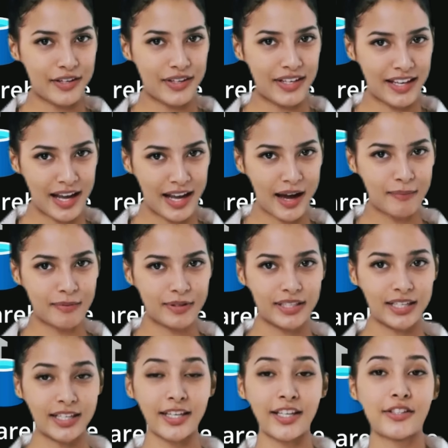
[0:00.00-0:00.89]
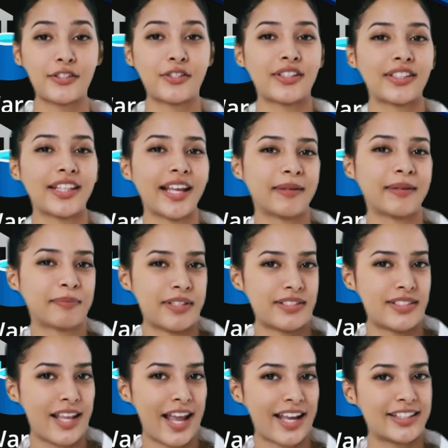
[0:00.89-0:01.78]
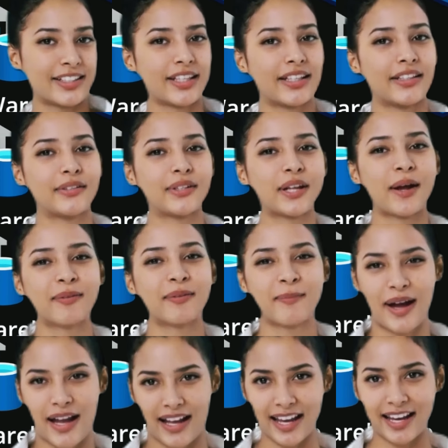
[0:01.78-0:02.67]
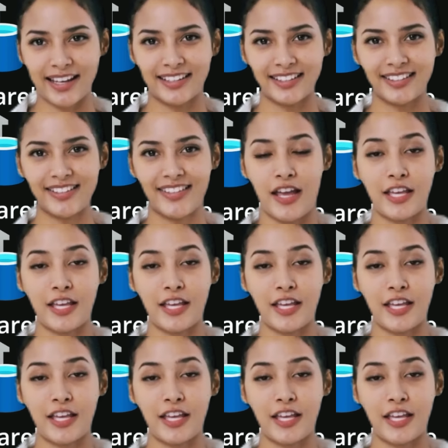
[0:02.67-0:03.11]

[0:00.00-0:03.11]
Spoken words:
commonly used database engines on the market.